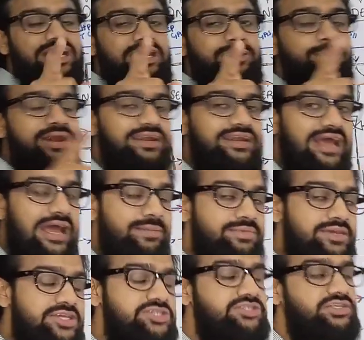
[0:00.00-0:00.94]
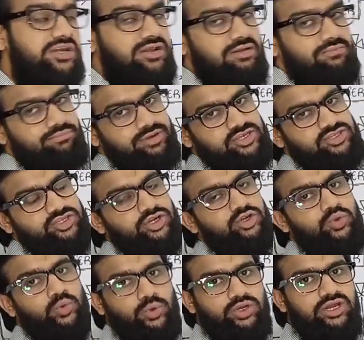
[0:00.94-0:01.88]
It may damage the
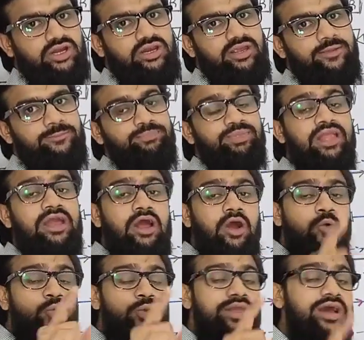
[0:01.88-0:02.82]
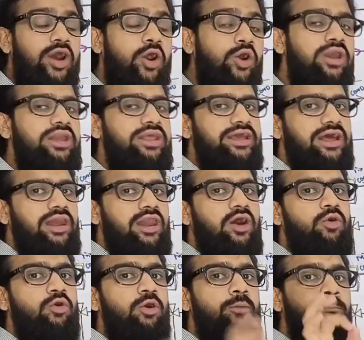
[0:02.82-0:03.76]
compressor totally. We only
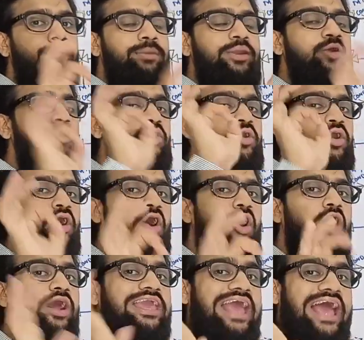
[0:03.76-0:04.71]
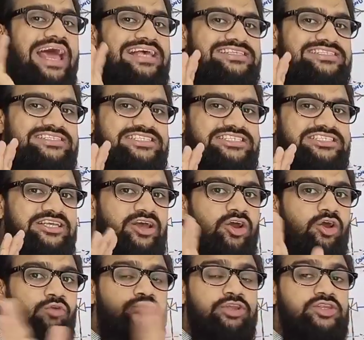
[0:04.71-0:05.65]
allow pure
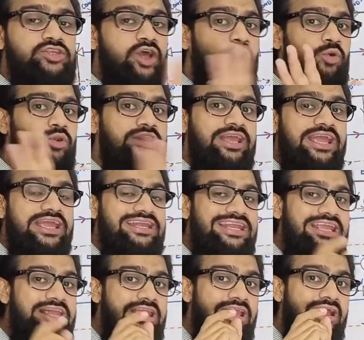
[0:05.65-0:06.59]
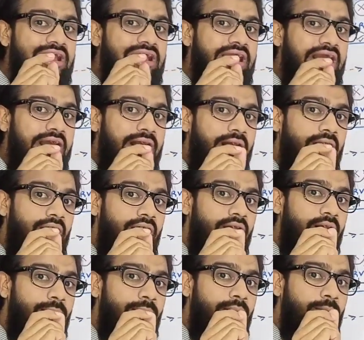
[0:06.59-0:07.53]
gas without any
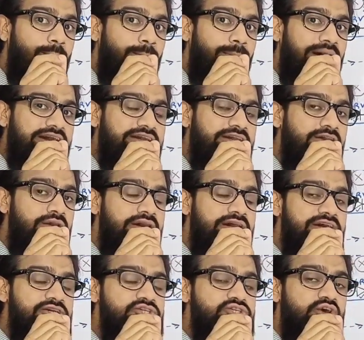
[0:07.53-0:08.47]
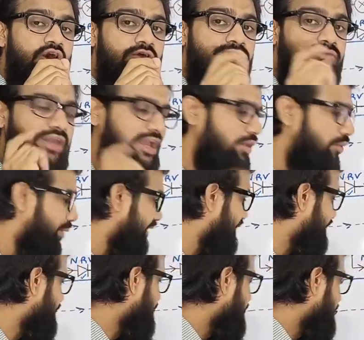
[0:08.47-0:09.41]
particulates of
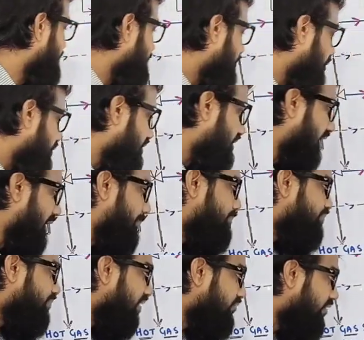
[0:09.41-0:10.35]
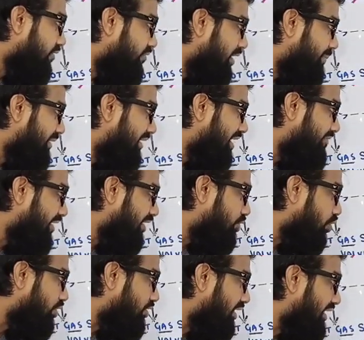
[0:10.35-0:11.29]
liquid. Okay, we will be
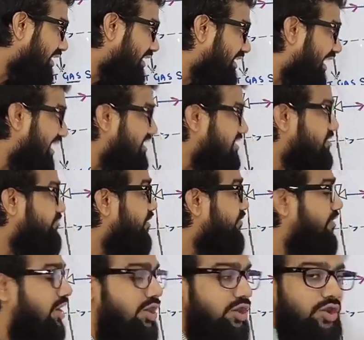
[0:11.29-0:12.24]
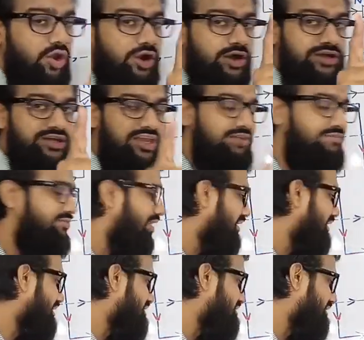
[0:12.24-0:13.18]
giving totally gas. We will not give
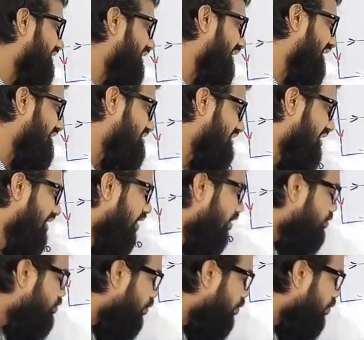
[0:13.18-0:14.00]
condensate gas.